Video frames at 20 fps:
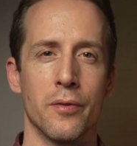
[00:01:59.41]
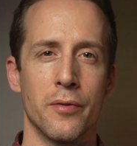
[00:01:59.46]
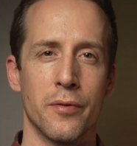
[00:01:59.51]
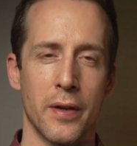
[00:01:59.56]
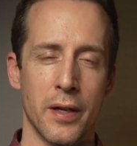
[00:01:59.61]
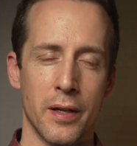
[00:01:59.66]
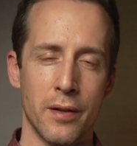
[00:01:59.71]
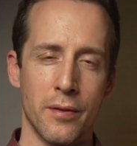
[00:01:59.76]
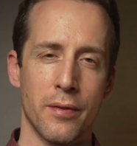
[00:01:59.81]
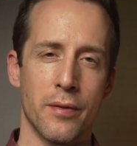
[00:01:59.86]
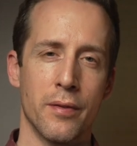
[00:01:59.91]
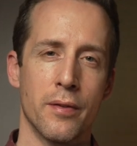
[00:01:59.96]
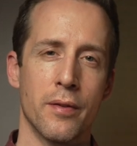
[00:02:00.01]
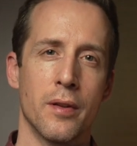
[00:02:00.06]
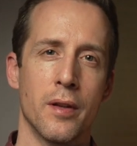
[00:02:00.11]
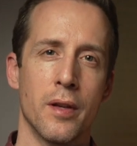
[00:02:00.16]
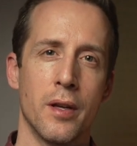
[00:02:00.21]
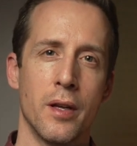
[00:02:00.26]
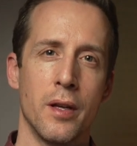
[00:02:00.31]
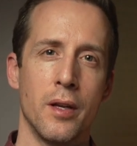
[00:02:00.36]
faith,
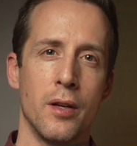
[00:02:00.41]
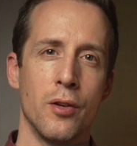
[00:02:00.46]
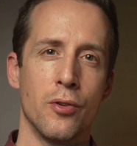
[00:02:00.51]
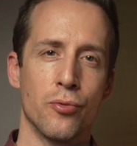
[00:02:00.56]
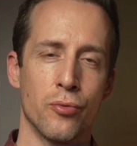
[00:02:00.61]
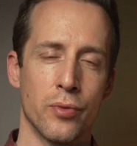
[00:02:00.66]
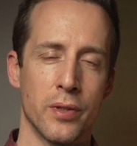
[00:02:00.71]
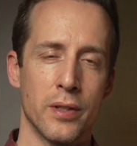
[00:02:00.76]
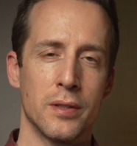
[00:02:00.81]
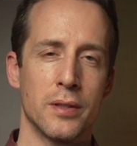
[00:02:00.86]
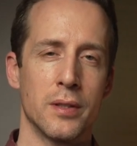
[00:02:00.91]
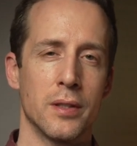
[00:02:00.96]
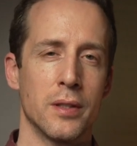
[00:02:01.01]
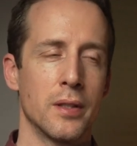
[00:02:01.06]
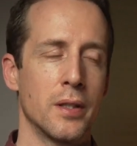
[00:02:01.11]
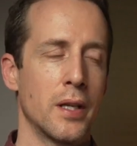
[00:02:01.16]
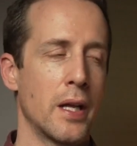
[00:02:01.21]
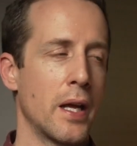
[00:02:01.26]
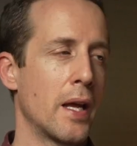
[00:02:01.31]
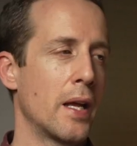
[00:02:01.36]

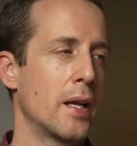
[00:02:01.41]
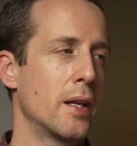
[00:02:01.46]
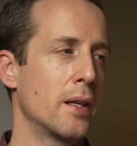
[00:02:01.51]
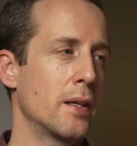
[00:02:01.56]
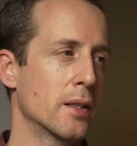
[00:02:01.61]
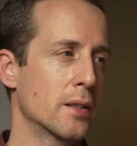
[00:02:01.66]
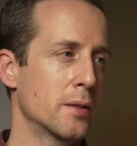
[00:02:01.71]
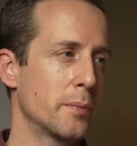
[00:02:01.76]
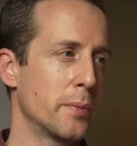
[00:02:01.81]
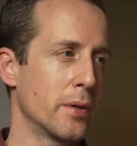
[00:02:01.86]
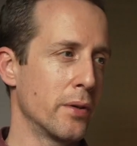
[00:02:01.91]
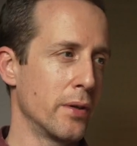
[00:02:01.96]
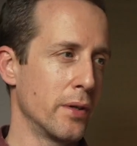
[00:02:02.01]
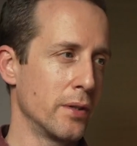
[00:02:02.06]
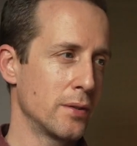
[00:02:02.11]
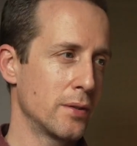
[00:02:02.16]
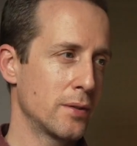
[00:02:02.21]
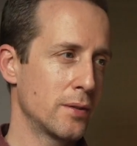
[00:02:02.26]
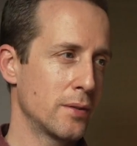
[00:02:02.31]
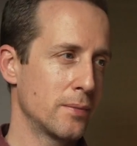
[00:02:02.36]
reason, and
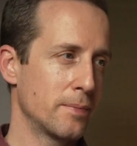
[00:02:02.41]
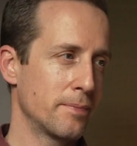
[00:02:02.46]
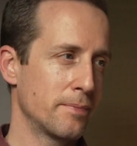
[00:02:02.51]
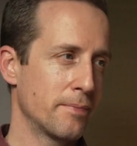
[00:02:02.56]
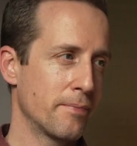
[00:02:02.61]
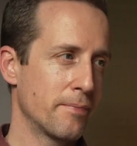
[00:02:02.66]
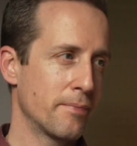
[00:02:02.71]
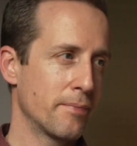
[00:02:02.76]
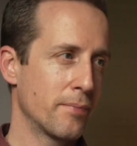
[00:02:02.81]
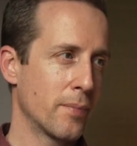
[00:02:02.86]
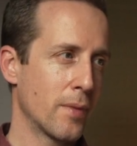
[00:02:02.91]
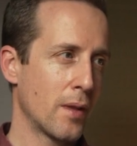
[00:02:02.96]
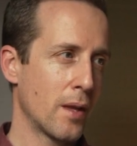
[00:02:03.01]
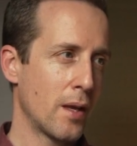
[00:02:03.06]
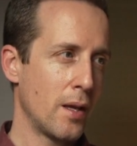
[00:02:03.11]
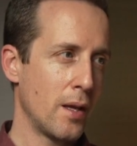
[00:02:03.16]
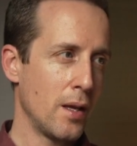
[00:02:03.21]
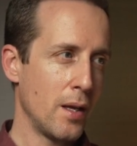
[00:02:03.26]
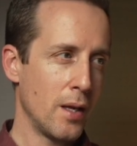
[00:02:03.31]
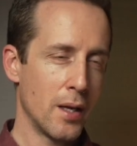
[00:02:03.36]
experience.
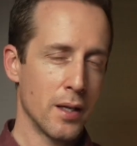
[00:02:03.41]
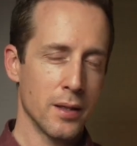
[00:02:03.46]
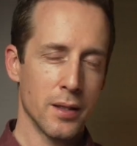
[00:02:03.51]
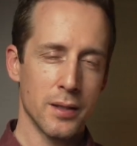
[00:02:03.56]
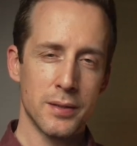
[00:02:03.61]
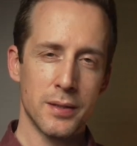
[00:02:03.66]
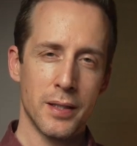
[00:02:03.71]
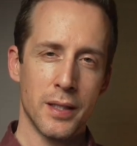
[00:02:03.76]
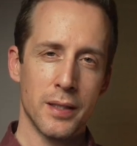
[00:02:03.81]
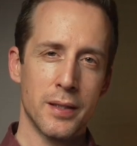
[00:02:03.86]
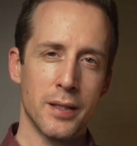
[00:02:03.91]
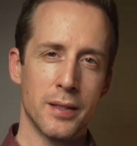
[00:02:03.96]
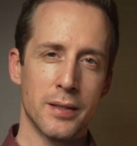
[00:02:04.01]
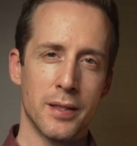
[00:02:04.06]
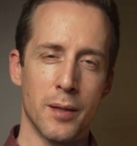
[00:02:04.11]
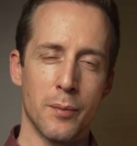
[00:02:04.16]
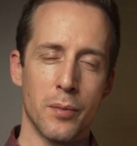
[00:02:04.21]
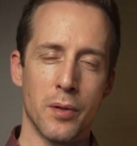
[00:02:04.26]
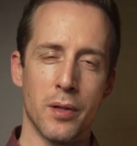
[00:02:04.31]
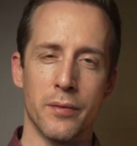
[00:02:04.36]
And let's take the
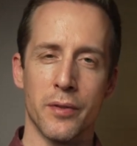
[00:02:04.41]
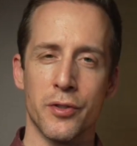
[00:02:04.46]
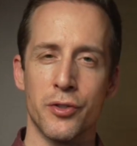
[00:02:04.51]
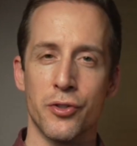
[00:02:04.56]
example of a